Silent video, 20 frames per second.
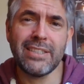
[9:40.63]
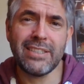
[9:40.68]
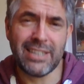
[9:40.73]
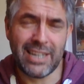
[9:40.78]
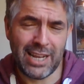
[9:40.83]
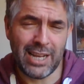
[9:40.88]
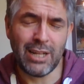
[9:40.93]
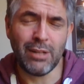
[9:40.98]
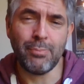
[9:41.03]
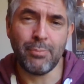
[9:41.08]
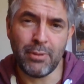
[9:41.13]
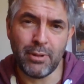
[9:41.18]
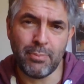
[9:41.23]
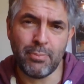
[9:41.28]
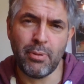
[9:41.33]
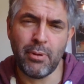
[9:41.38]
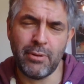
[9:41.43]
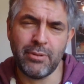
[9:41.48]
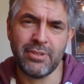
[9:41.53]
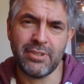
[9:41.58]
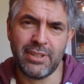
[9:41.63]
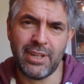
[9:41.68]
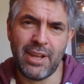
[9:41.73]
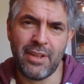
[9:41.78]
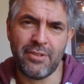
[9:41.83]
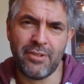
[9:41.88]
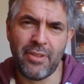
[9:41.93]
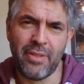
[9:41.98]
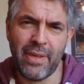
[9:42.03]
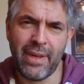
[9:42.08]
to help you
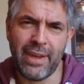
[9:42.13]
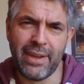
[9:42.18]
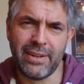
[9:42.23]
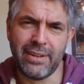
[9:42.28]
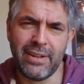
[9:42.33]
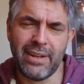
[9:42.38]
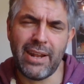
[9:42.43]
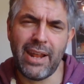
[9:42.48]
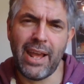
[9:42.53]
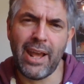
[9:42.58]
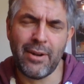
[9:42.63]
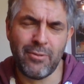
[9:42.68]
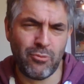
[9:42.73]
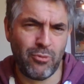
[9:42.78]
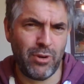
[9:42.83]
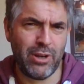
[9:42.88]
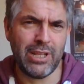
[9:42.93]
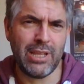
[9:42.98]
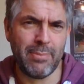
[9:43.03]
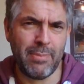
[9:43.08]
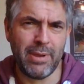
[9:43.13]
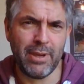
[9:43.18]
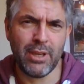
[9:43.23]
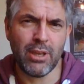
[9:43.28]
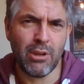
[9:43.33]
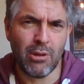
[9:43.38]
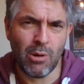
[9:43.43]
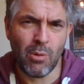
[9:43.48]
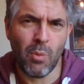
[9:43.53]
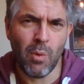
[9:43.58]
process that and really
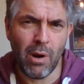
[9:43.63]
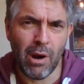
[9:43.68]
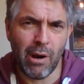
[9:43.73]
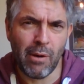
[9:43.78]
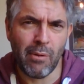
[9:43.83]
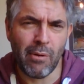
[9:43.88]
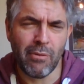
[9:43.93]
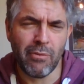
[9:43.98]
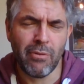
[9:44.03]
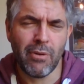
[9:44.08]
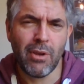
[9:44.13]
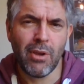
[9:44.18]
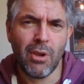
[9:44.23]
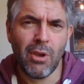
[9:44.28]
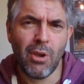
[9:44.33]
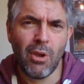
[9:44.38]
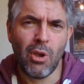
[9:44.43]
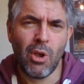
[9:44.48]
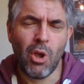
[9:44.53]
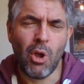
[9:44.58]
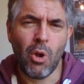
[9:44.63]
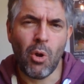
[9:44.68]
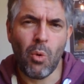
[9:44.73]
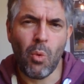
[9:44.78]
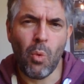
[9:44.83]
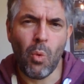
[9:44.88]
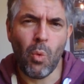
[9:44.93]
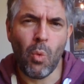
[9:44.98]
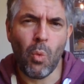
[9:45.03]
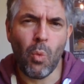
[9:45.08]
make you aware of
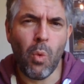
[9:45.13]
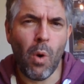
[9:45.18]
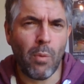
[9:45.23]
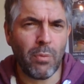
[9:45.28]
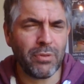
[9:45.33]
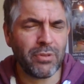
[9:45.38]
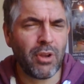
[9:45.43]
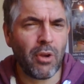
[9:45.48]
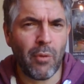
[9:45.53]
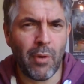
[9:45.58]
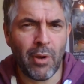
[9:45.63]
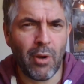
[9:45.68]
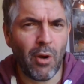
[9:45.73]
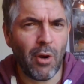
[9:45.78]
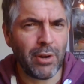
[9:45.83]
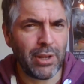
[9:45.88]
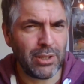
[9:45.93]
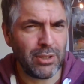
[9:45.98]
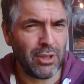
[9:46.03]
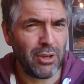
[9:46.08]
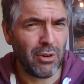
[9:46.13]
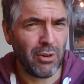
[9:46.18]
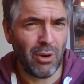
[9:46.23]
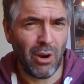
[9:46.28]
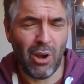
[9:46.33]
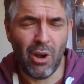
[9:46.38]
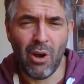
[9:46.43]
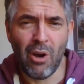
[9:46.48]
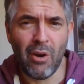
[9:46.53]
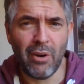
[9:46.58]
what was going on in
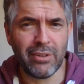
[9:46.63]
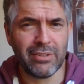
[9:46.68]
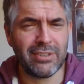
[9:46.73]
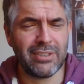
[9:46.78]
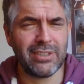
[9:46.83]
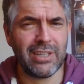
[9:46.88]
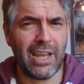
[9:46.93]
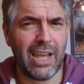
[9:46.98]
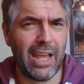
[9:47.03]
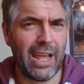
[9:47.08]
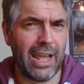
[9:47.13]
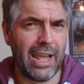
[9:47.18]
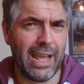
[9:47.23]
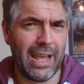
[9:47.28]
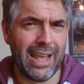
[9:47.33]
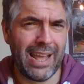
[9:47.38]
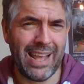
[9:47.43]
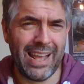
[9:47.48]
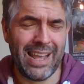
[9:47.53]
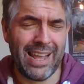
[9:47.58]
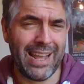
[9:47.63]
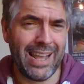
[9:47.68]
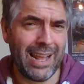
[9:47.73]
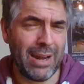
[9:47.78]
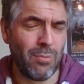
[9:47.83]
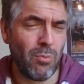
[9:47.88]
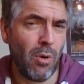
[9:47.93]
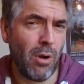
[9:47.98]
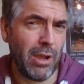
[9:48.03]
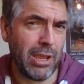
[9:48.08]
your heart
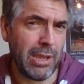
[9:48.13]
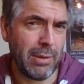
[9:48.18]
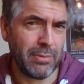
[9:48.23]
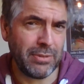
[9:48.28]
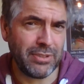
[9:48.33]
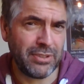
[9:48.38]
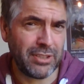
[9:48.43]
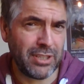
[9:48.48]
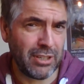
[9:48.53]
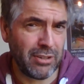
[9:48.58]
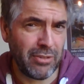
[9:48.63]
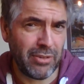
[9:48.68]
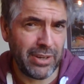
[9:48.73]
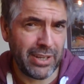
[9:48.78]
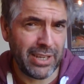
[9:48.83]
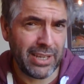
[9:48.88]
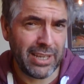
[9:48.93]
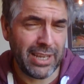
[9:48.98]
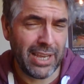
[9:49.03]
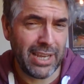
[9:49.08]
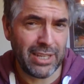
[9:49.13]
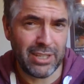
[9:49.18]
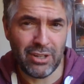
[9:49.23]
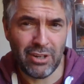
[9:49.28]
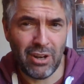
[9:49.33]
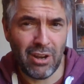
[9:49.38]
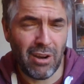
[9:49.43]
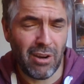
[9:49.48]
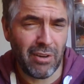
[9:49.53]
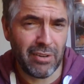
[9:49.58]
and what he was doing in
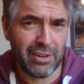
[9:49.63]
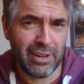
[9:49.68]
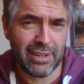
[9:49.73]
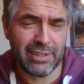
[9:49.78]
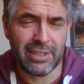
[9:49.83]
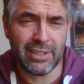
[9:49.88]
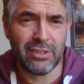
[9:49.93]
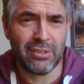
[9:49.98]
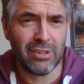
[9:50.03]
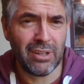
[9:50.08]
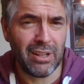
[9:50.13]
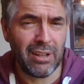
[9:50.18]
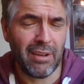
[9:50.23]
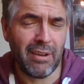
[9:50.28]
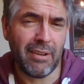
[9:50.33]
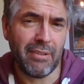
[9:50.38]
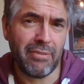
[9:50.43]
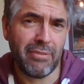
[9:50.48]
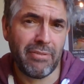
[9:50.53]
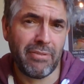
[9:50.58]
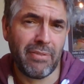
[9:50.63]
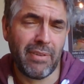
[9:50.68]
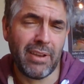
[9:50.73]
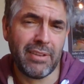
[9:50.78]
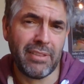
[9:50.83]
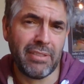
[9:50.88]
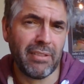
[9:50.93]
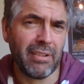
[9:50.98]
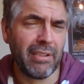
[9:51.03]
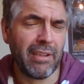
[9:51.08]
your heart and in your life
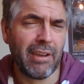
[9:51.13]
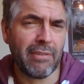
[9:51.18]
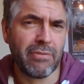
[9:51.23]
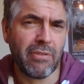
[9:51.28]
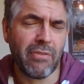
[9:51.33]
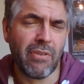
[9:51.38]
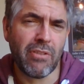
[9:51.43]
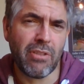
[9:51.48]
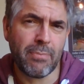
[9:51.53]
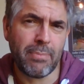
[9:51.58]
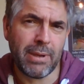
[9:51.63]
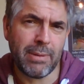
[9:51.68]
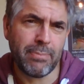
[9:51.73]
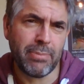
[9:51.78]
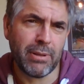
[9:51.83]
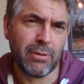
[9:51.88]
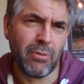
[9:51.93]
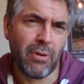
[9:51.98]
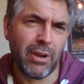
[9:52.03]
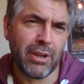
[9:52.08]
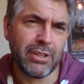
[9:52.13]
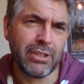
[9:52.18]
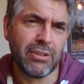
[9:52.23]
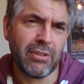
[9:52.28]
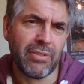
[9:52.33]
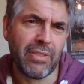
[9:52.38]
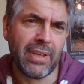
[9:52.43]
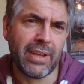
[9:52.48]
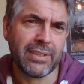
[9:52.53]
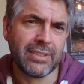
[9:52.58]
and in the life of other people around
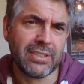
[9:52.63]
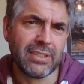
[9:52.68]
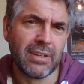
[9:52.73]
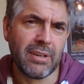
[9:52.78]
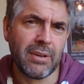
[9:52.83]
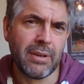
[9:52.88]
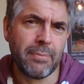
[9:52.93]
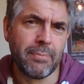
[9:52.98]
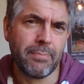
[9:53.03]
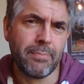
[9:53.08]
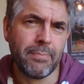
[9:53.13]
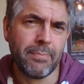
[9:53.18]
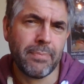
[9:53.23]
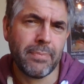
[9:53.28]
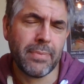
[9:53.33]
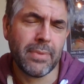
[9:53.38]
you at that time.